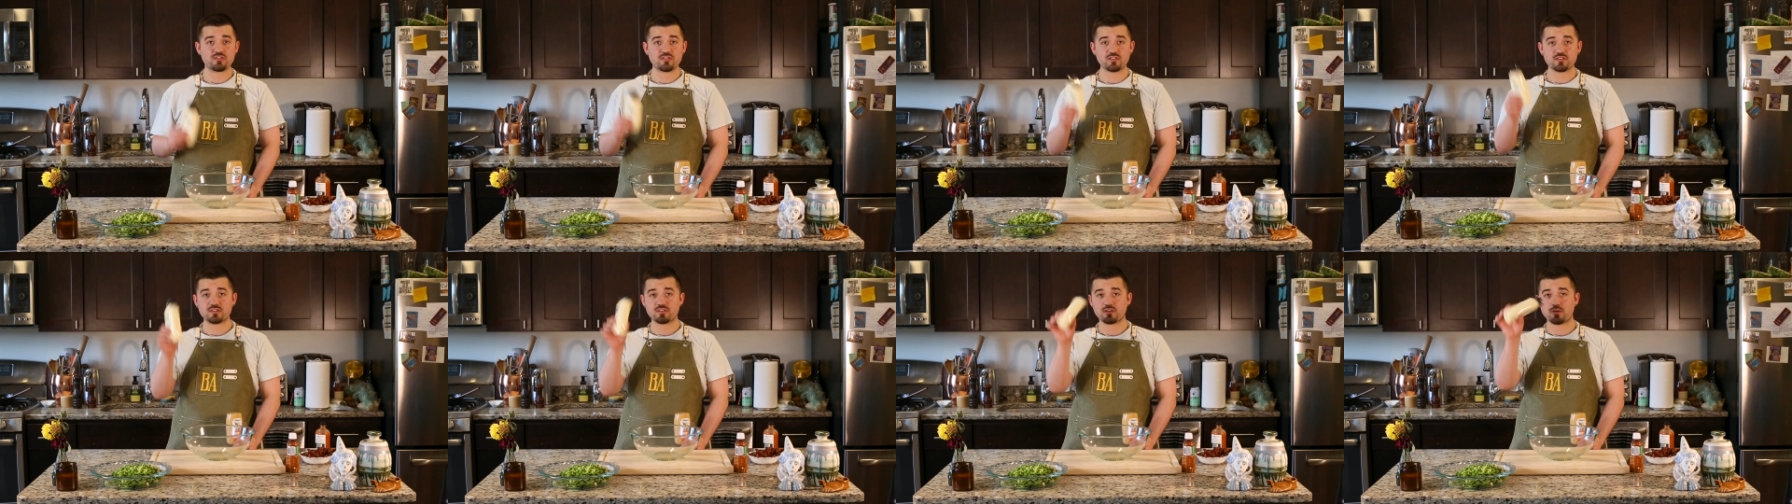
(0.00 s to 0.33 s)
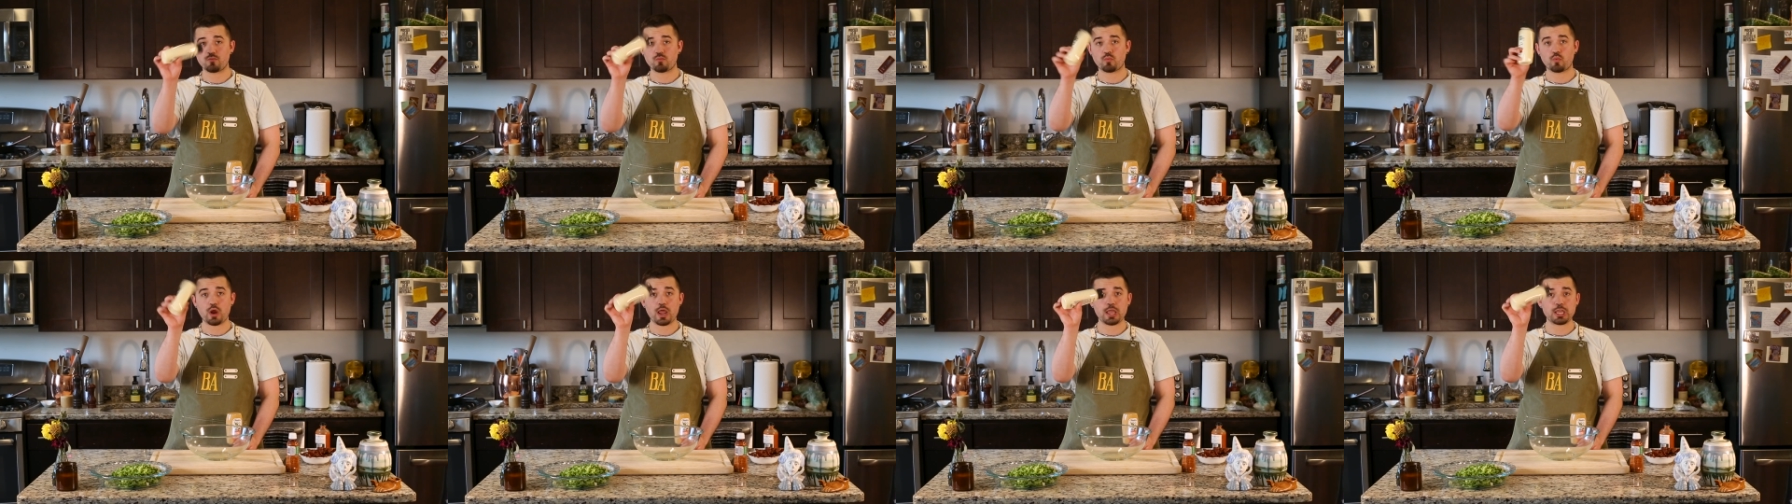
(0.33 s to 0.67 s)
Just
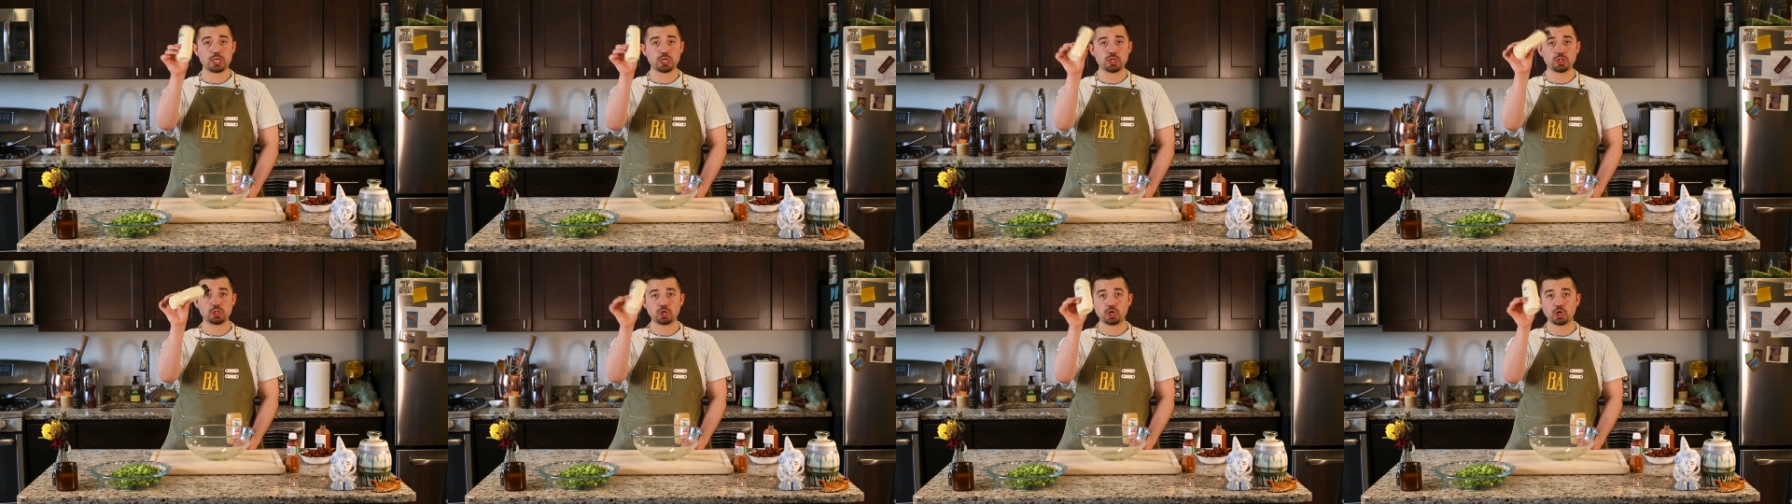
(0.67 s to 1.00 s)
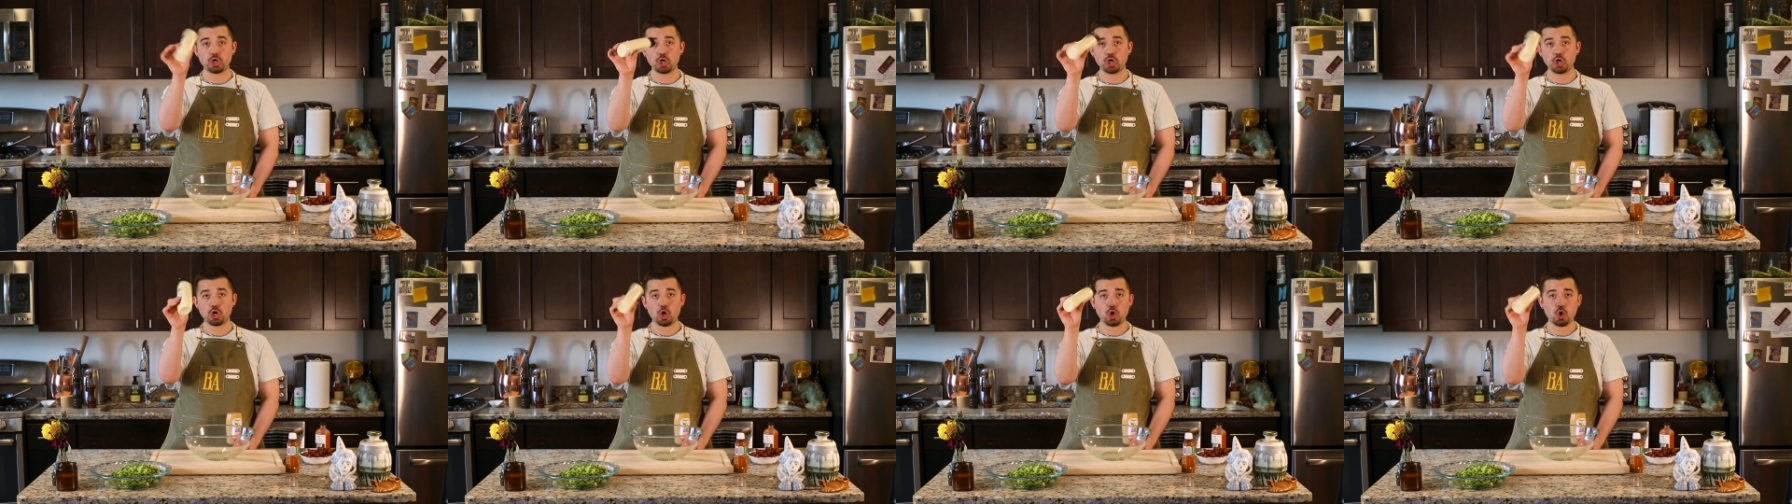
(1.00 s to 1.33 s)
some
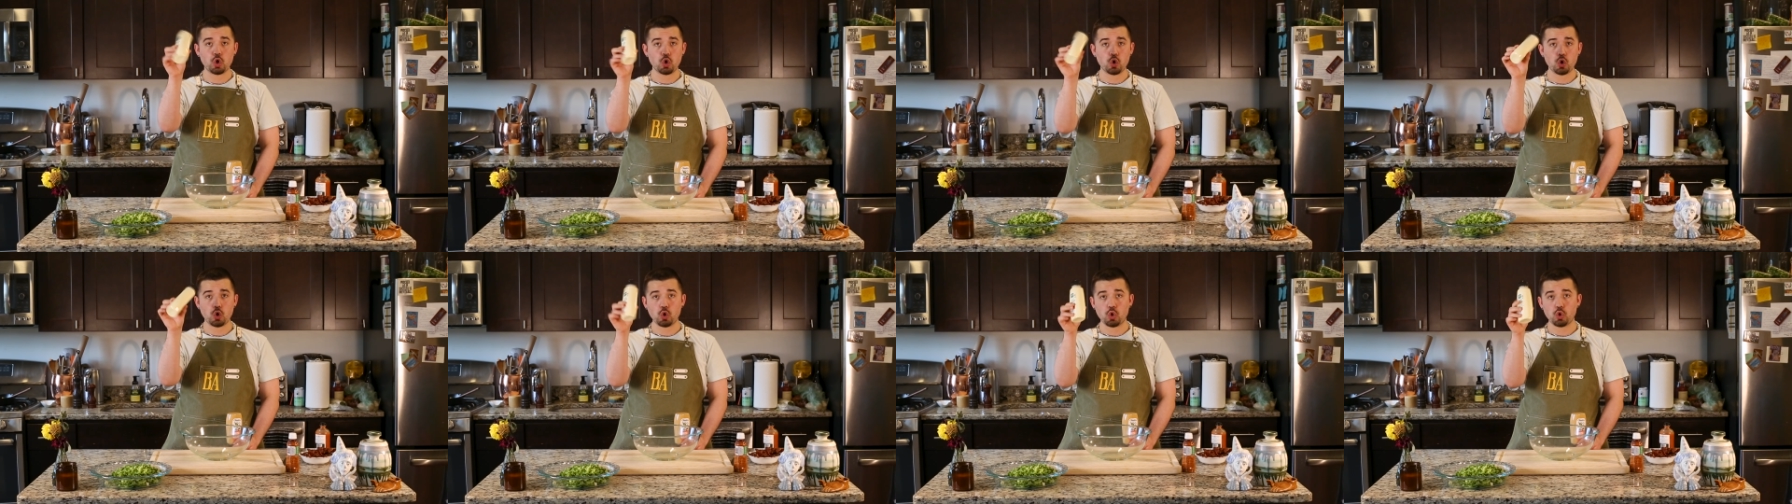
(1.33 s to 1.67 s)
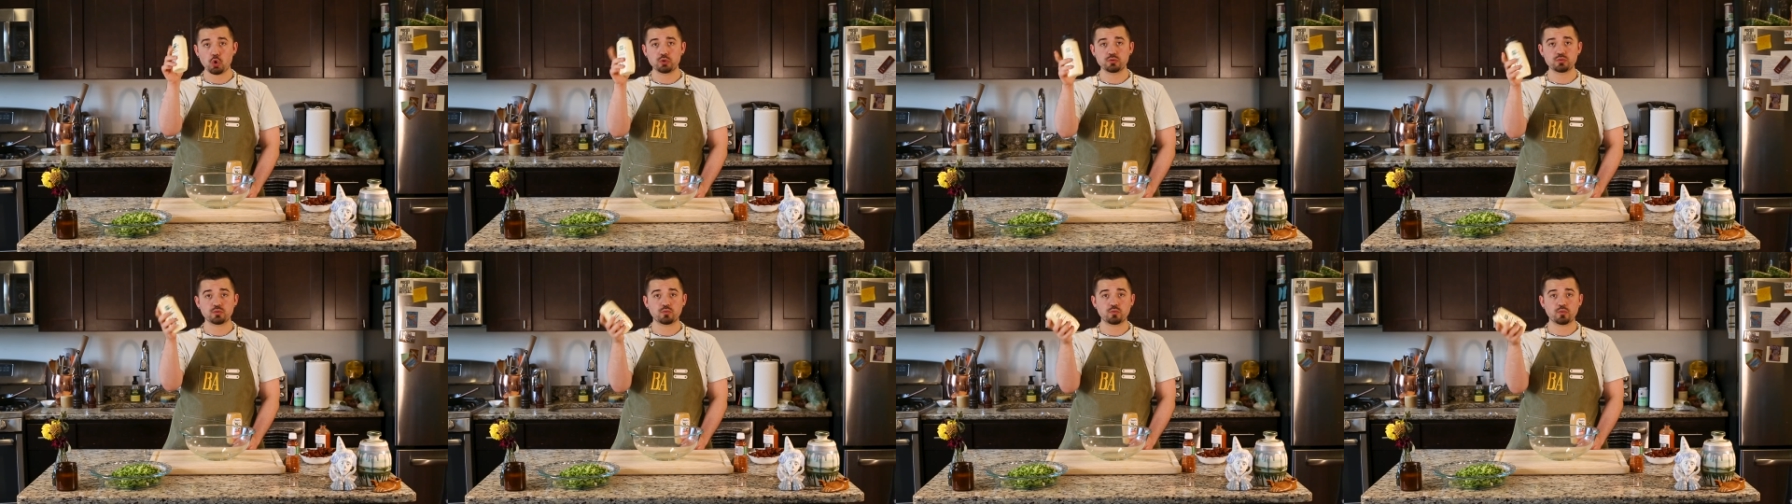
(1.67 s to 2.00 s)
regular,
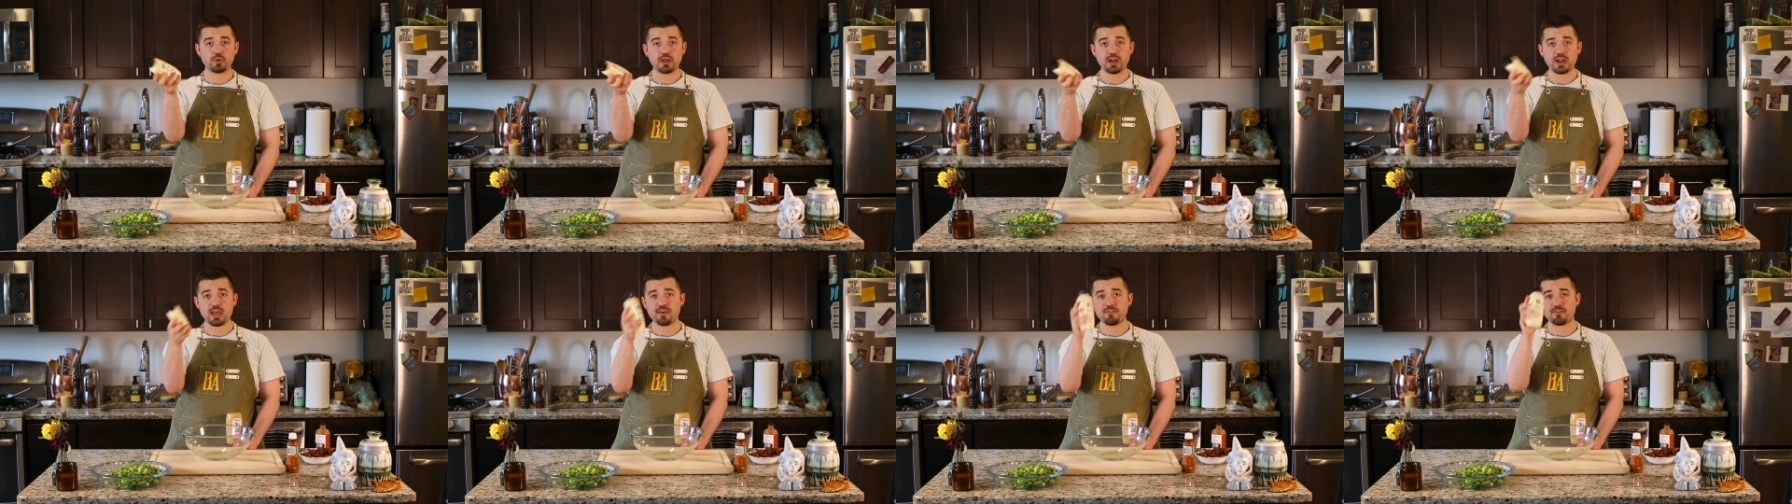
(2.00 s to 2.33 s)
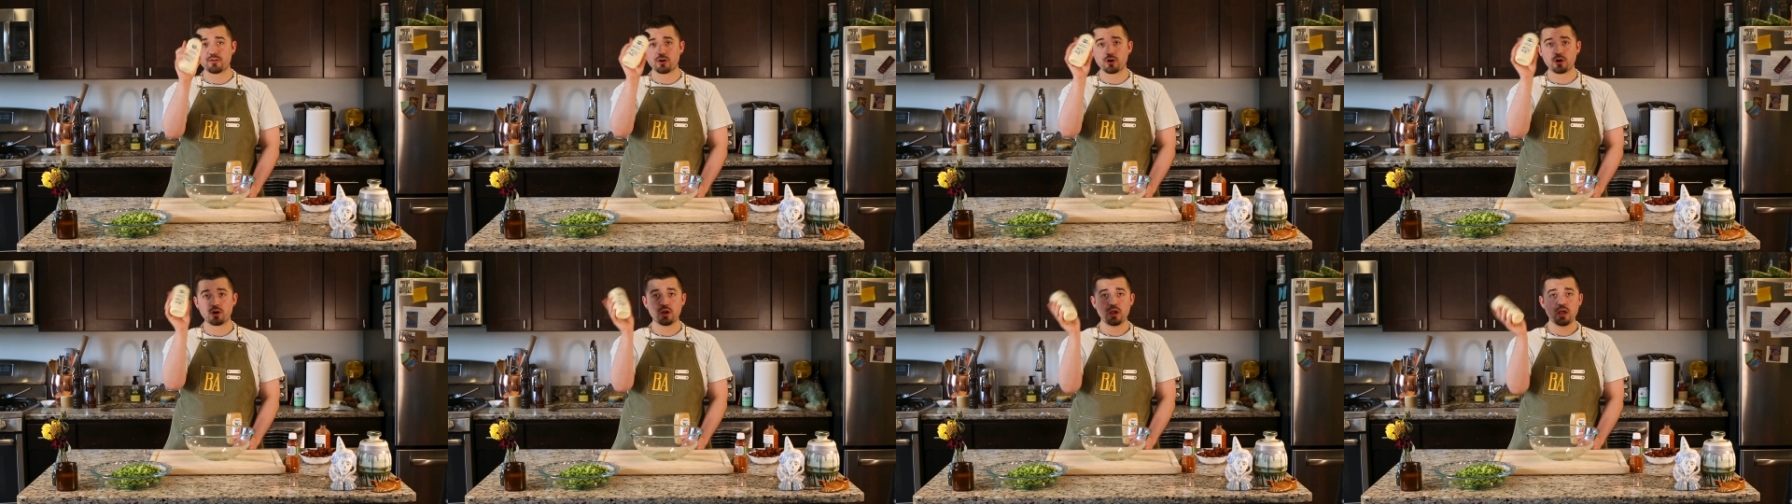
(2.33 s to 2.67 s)
old,
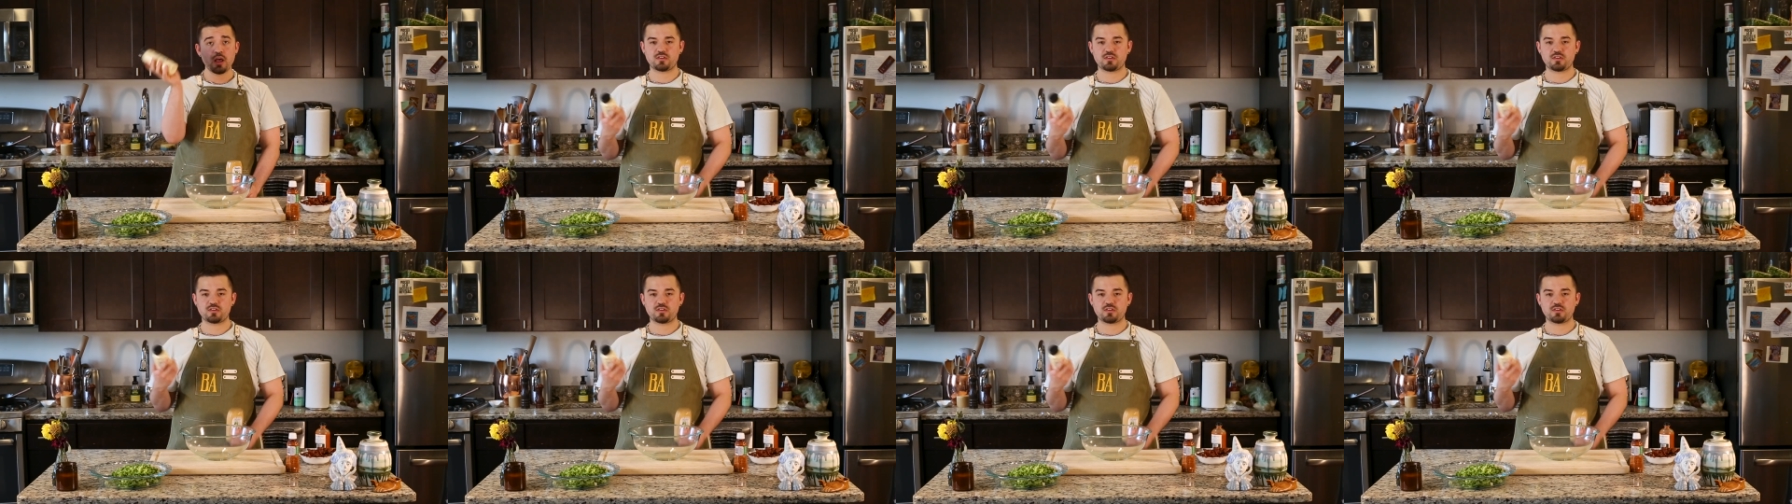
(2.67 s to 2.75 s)
whatever.